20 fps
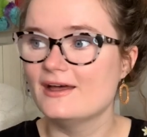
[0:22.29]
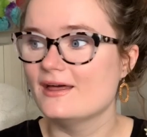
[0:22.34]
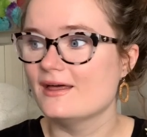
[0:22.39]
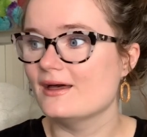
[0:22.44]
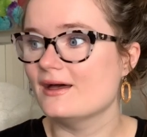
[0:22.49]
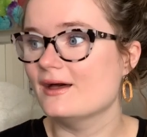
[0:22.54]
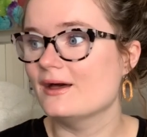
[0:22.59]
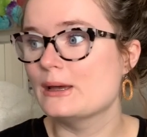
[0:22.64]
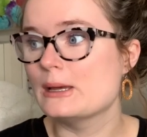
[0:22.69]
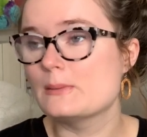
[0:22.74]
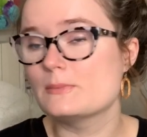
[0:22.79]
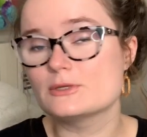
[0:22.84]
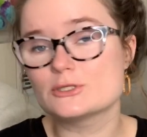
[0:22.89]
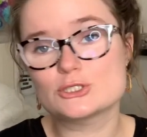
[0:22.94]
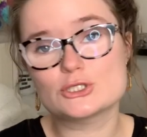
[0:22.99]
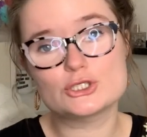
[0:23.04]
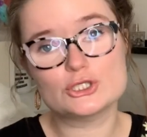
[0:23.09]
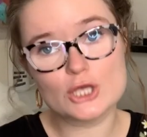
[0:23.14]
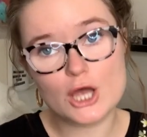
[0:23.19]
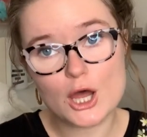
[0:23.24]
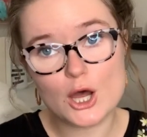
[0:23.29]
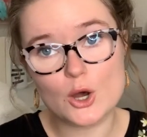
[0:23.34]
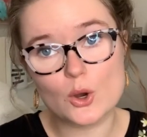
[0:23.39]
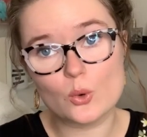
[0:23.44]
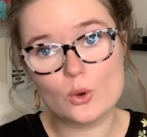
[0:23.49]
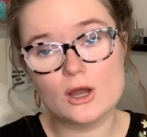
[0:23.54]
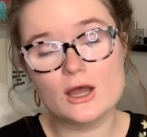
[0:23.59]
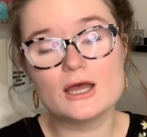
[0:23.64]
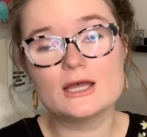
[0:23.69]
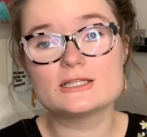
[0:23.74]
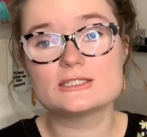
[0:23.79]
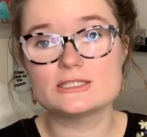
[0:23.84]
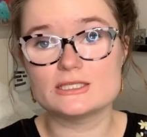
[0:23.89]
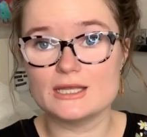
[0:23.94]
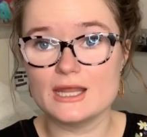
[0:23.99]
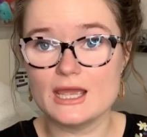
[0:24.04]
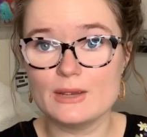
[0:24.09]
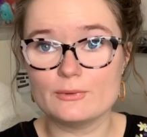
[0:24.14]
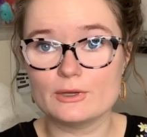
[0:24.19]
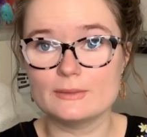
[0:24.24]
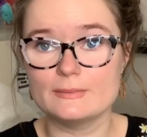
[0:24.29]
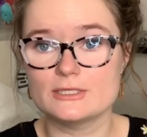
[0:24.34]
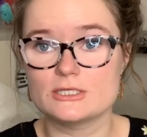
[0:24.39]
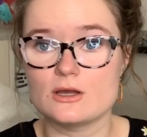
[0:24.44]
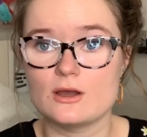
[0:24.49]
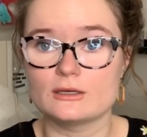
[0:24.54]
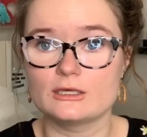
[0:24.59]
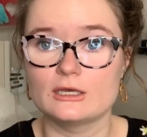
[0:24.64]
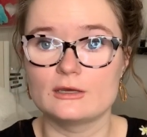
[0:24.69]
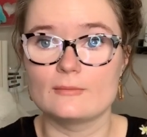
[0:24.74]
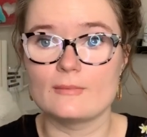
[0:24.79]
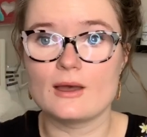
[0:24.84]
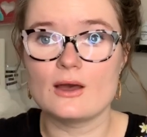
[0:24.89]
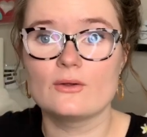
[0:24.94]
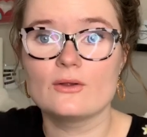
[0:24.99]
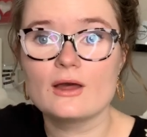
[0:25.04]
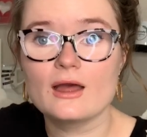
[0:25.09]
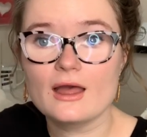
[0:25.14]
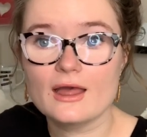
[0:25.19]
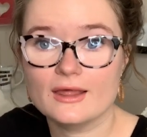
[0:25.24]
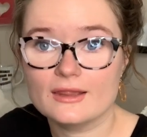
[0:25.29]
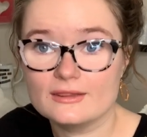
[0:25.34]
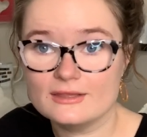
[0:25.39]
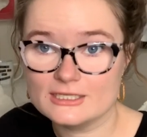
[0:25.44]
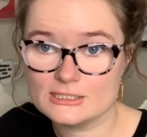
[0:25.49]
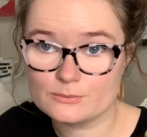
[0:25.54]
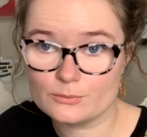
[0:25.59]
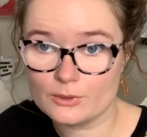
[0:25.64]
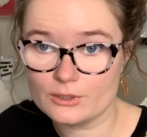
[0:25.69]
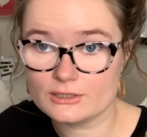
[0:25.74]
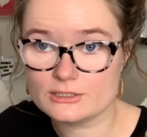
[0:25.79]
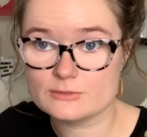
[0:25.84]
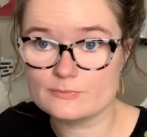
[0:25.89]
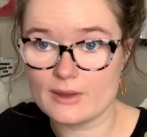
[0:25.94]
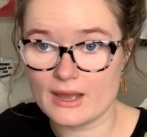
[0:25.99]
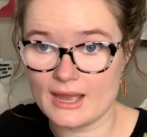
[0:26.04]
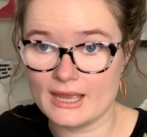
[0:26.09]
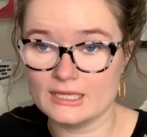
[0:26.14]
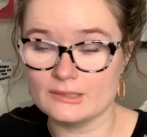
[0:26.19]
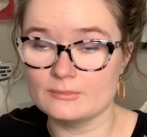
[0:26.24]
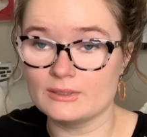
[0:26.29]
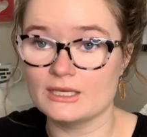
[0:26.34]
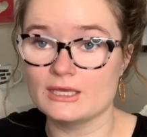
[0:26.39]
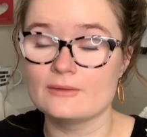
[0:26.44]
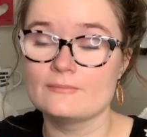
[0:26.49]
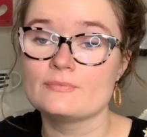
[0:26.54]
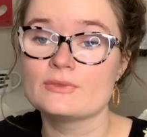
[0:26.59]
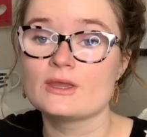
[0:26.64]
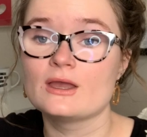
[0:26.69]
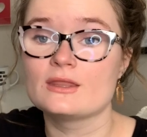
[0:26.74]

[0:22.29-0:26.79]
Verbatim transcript: um, so today we're going to be talking about these books behind me.